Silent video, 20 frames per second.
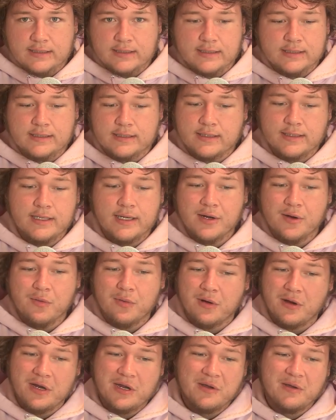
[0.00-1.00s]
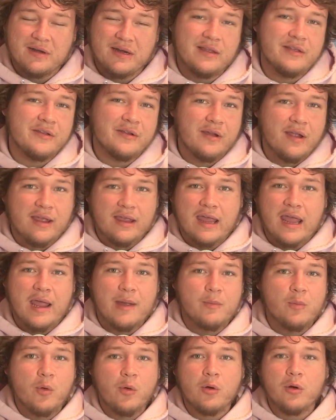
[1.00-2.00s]
This is a year where he can either get
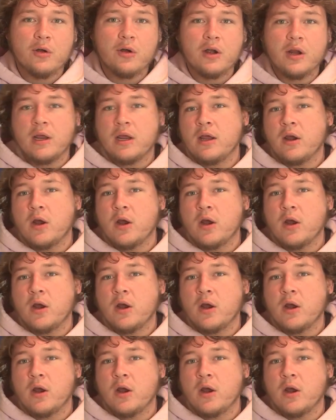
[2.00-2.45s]
Cam Ward